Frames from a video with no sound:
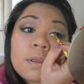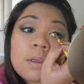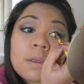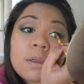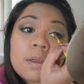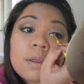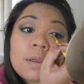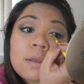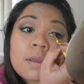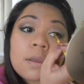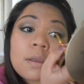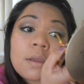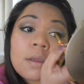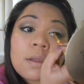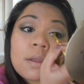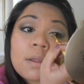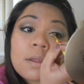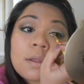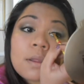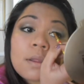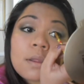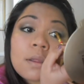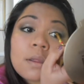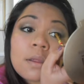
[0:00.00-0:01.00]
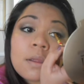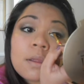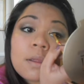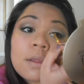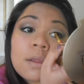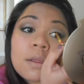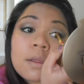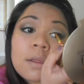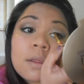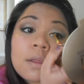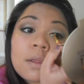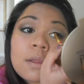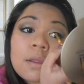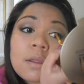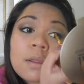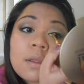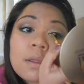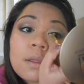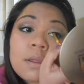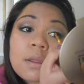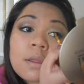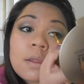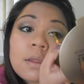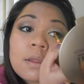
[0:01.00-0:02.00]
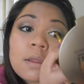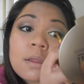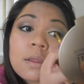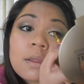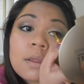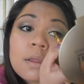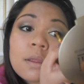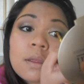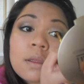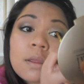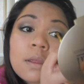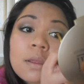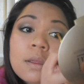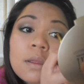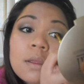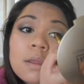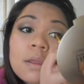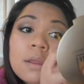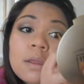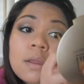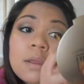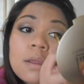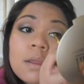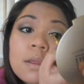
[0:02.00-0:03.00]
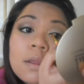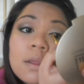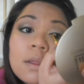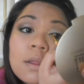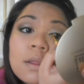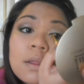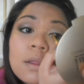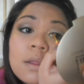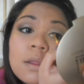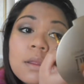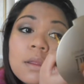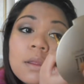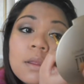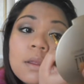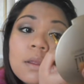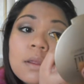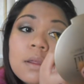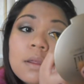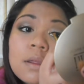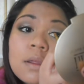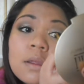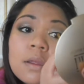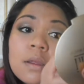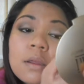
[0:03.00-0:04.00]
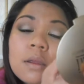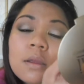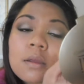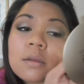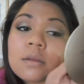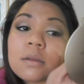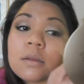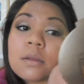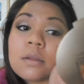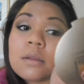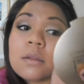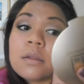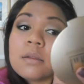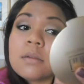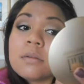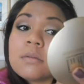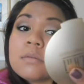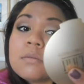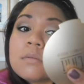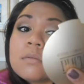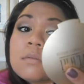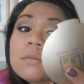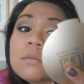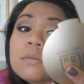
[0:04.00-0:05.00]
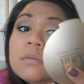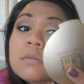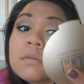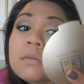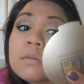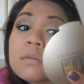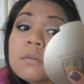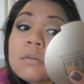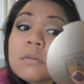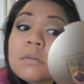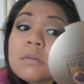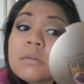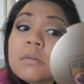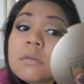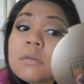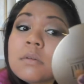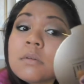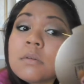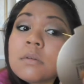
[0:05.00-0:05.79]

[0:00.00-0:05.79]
Nothing is said.